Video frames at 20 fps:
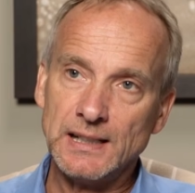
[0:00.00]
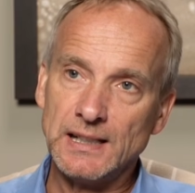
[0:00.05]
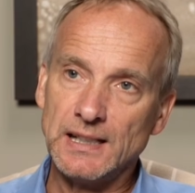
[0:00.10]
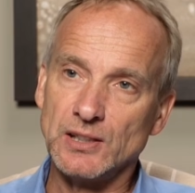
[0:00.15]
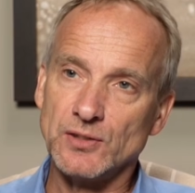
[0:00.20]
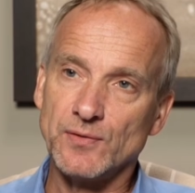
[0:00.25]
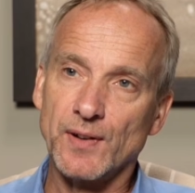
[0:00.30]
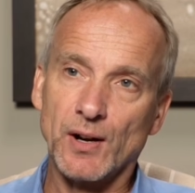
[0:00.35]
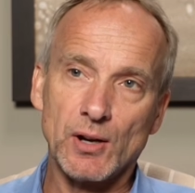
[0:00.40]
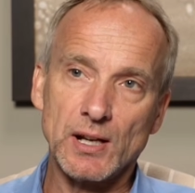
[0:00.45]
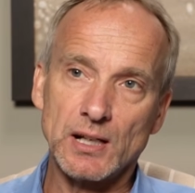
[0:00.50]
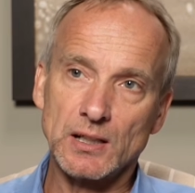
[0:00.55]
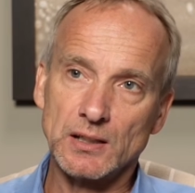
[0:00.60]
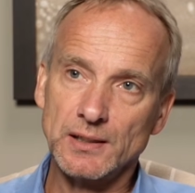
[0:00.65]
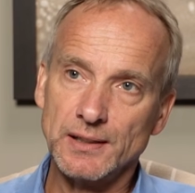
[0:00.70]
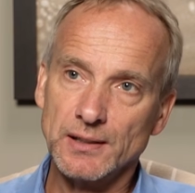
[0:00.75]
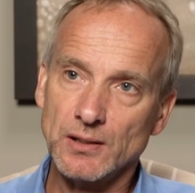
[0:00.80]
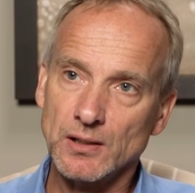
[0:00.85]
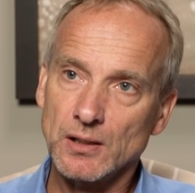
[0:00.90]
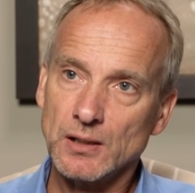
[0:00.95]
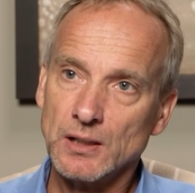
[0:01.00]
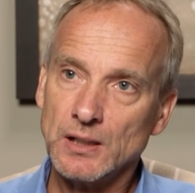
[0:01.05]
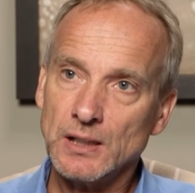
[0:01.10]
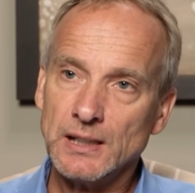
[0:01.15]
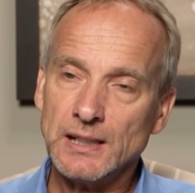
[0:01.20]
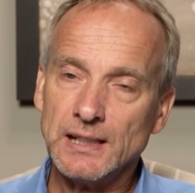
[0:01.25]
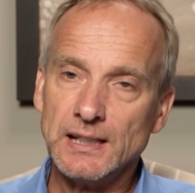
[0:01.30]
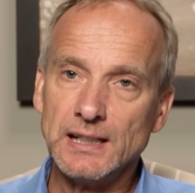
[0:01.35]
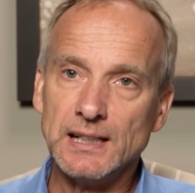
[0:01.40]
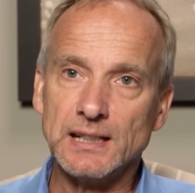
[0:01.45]
It's very clear.
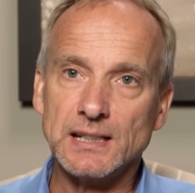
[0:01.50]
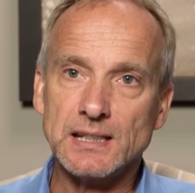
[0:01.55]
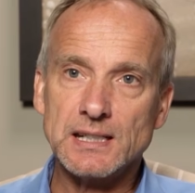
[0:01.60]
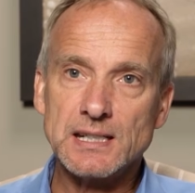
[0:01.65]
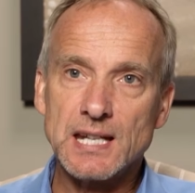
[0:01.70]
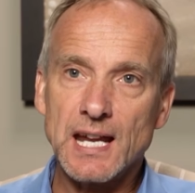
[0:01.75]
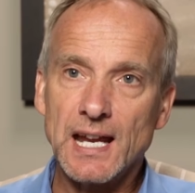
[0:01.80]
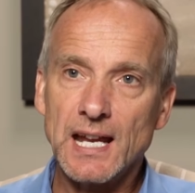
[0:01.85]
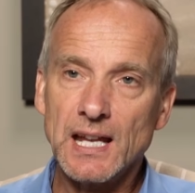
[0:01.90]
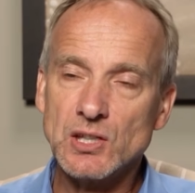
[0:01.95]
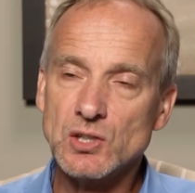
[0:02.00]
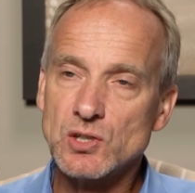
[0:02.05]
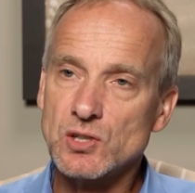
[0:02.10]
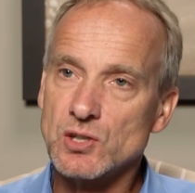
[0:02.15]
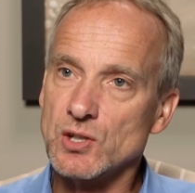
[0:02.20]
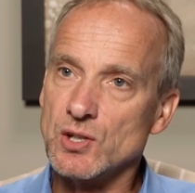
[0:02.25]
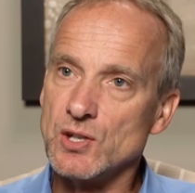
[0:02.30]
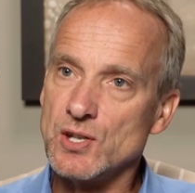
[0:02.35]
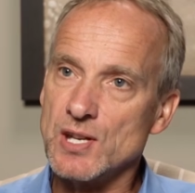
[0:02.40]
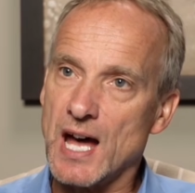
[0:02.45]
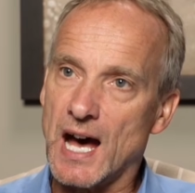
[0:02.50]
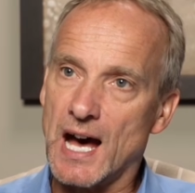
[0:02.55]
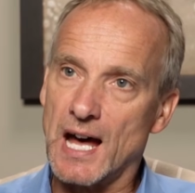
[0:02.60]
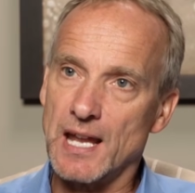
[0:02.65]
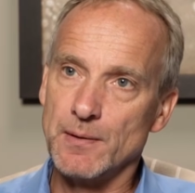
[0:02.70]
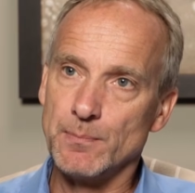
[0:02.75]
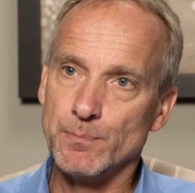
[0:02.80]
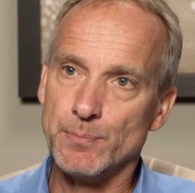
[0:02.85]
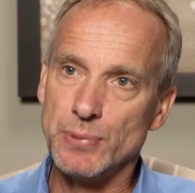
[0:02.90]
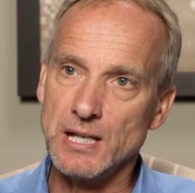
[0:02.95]
It tends to
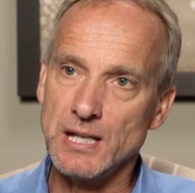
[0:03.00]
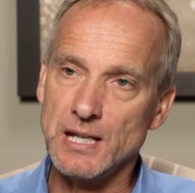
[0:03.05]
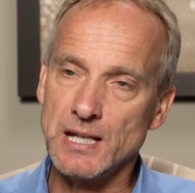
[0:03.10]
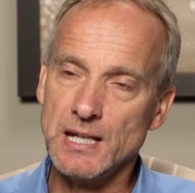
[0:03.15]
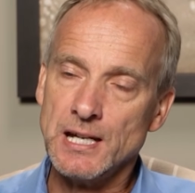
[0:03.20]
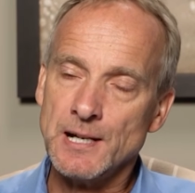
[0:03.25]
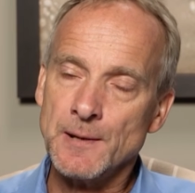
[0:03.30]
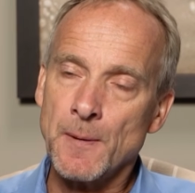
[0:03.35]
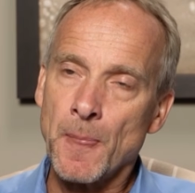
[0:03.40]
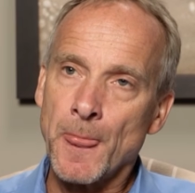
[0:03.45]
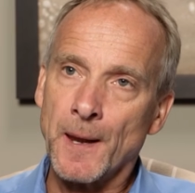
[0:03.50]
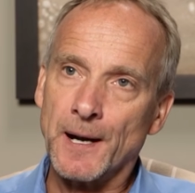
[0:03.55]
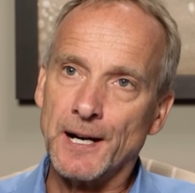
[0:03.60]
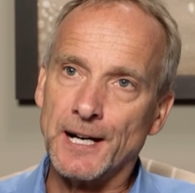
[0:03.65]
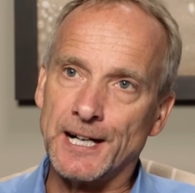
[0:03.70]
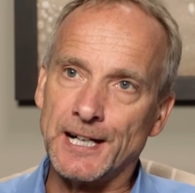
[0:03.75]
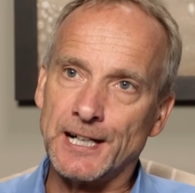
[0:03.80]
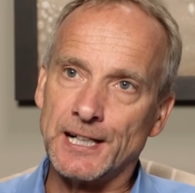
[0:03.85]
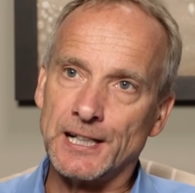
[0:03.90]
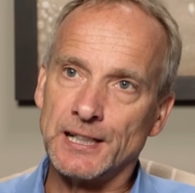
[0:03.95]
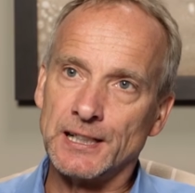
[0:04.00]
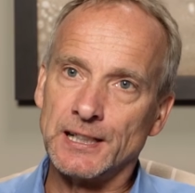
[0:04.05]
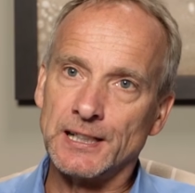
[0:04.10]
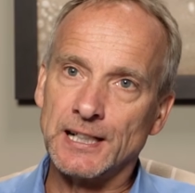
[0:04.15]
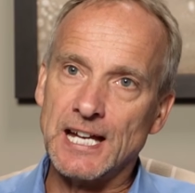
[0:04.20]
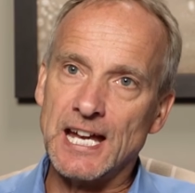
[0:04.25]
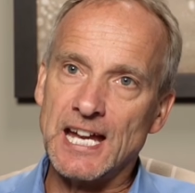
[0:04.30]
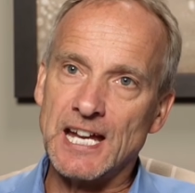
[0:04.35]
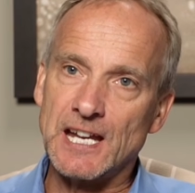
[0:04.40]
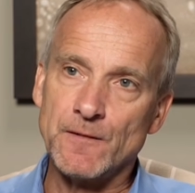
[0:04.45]
not be
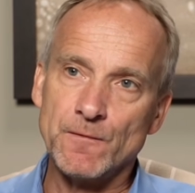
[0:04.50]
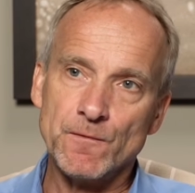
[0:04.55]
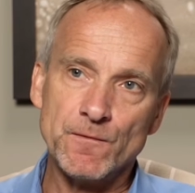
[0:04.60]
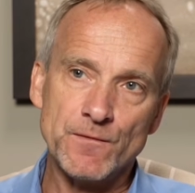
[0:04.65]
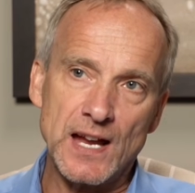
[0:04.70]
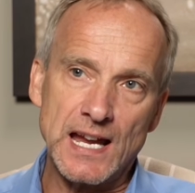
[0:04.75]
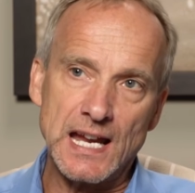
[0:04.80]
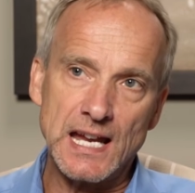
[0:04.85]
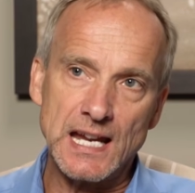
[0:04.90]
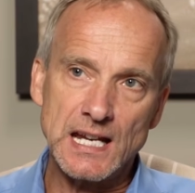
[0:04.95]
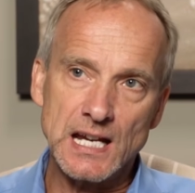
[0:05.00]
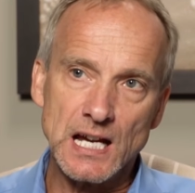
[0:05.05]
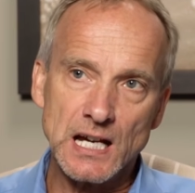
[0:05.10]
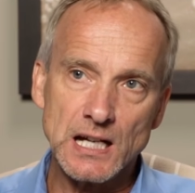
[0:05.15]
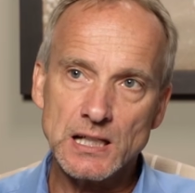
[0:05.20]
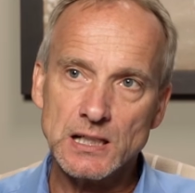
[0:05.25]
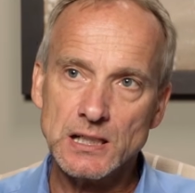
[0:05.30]
a vague